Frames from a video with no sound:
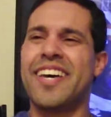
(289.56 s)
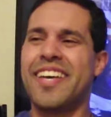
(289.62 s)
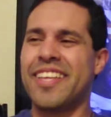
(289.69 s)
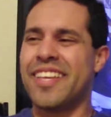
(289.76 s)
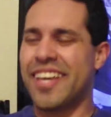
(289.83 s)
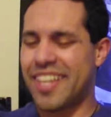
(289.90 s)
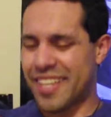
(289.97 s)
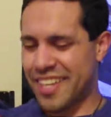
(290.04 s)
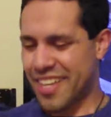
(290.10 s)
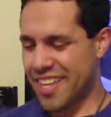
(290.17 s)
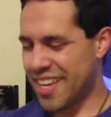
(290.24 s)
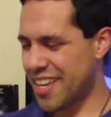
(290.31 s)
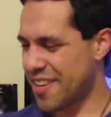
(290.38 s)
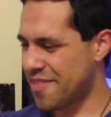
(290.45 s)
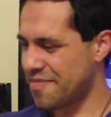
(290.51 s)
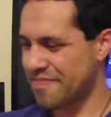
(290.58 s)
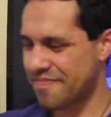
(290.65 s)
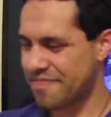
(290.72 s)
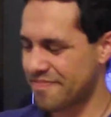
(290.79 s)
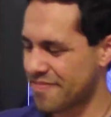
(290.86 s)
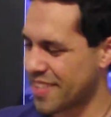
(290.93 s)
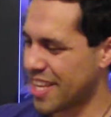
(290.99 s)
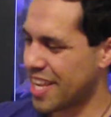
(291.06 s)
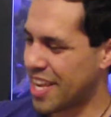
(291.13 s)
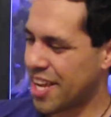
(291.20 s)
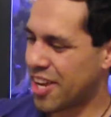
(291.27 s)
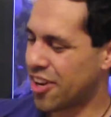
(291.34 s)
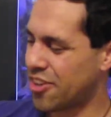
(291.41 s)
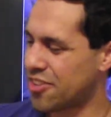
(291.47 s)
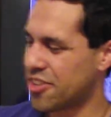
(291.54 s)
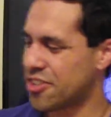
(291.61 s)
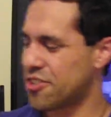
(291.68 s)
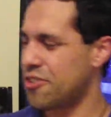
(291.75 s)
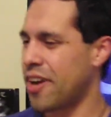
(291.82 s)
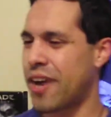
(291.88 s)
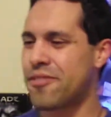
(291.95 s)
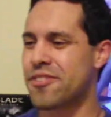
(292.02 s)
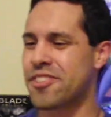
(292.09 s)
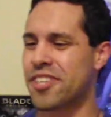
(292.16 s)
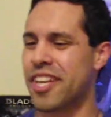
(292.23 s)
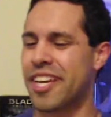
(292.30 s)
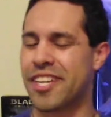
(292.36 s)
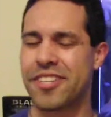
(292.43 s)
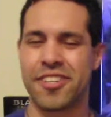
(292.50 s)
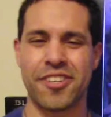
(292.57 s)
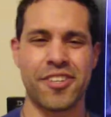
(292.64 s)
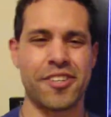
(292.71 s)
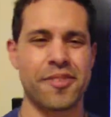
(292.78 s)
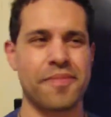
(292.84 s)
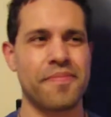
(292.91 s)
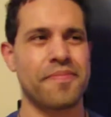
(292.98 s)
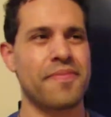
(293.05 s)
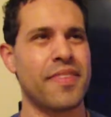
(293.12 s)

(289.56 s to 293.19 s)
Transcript: And only 2 hours later,